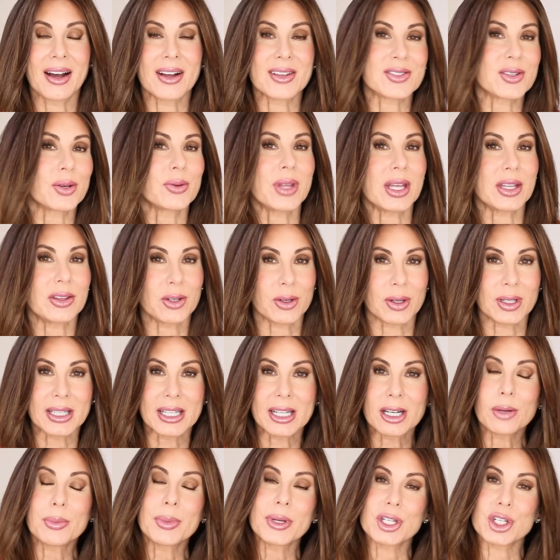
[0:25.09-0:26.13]
so that they're a
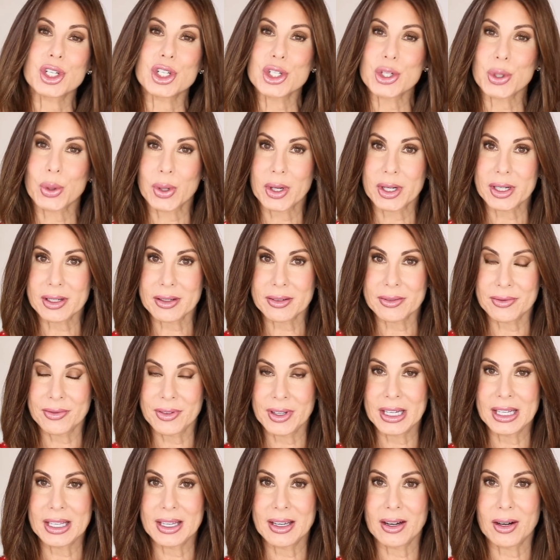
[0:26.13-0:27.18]
little bit shorter
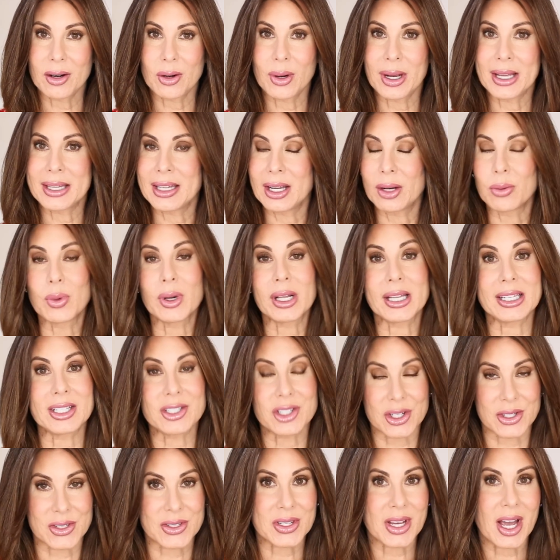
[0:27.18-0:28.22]
video and they really
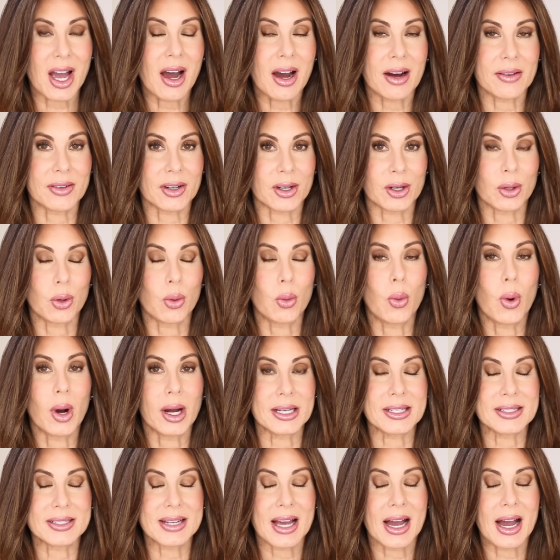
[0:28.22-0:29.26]
just cover
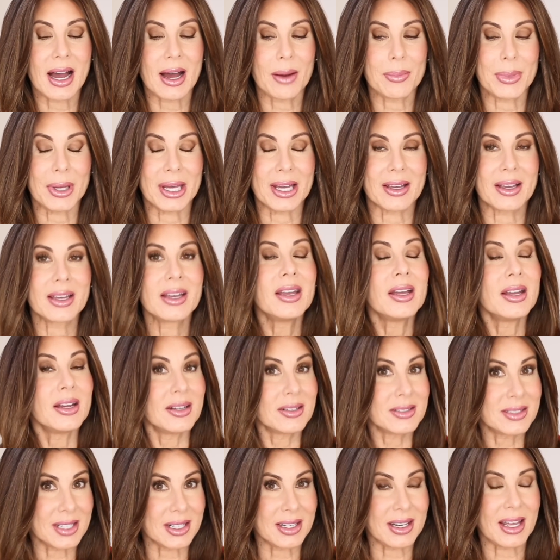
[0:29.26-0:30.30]
one topic.
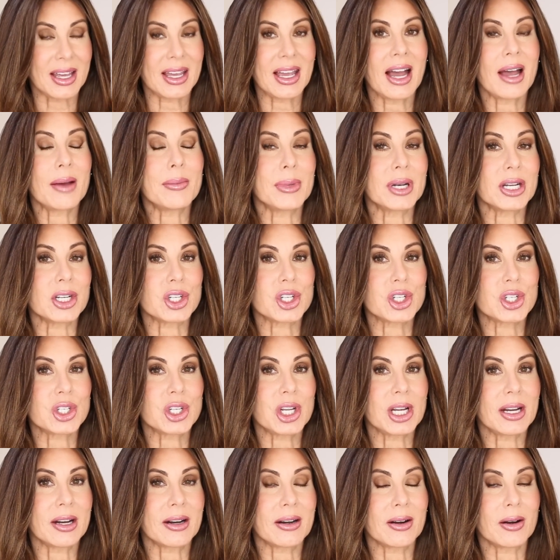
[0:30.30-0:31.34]
Today, I'm gonna
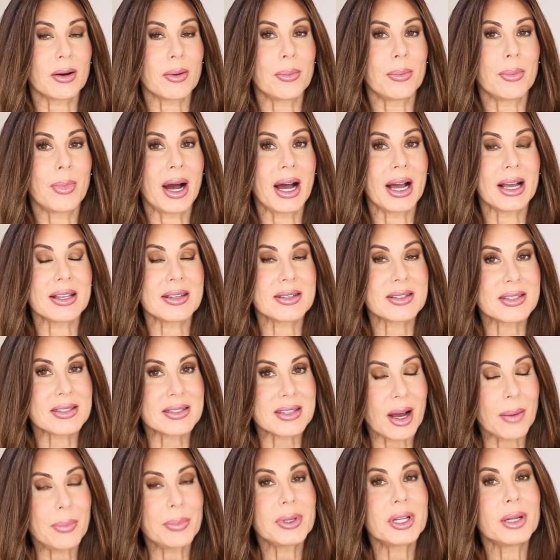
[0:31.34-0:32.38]
share my
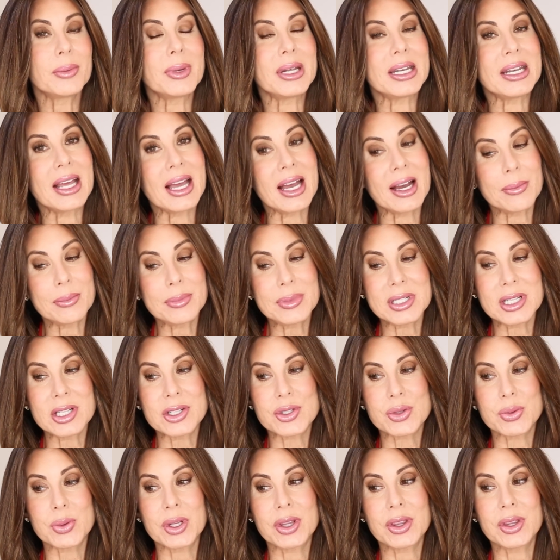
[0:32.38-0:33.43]
supplement
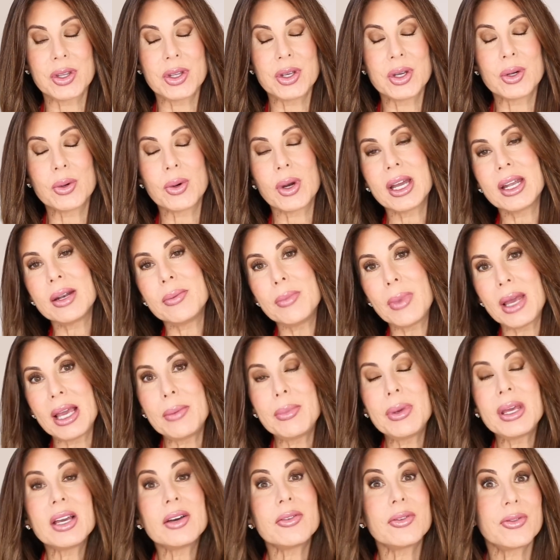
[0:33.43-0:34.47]
empties with you and
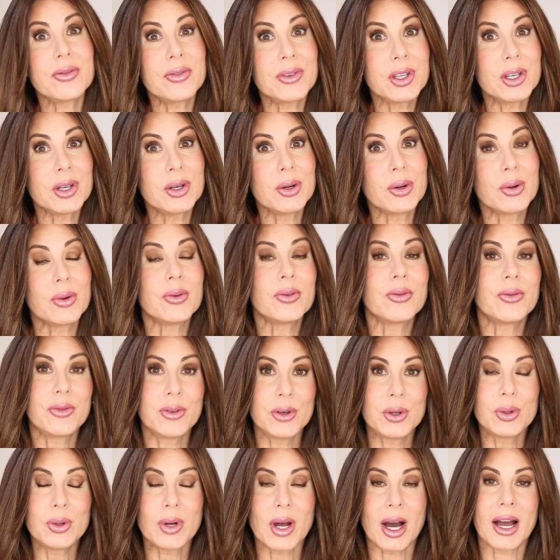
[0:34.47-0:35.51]
maybe a few
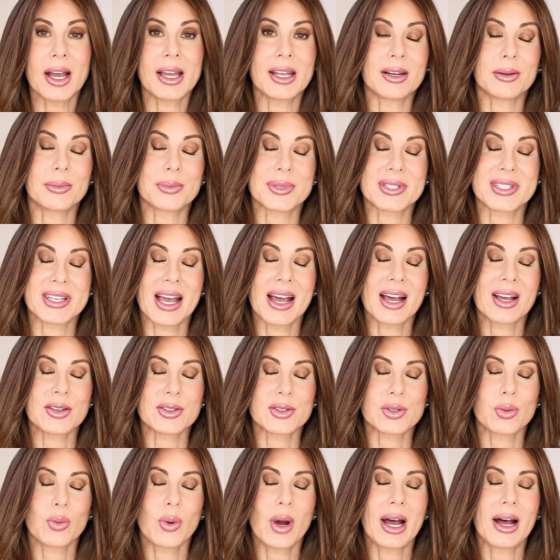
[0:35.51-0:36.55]
food items
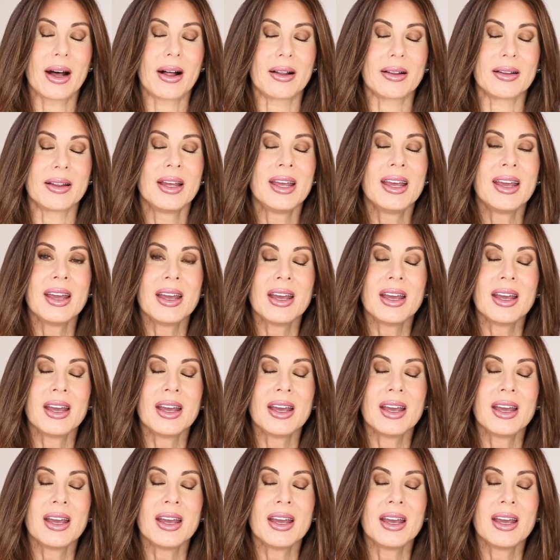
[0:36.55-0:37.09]
as well.